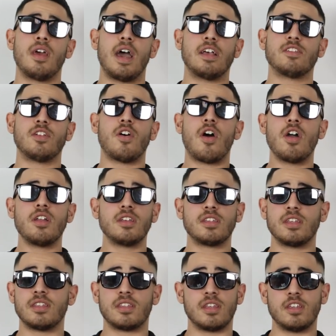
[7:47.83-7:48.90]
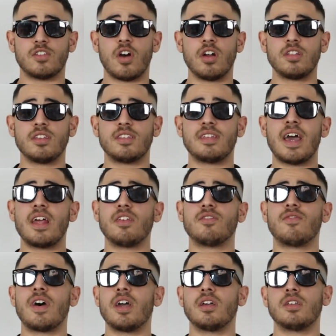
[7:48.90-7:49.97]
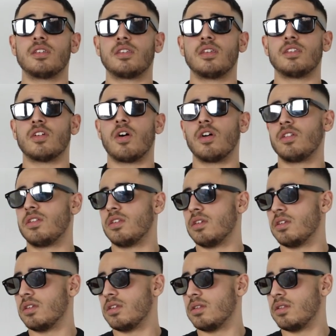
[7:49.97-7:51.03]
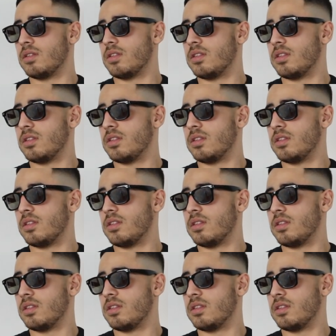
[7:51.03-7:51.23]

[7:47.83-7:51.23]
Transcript: as an artist it's it's hard to satisfy us. It's hard to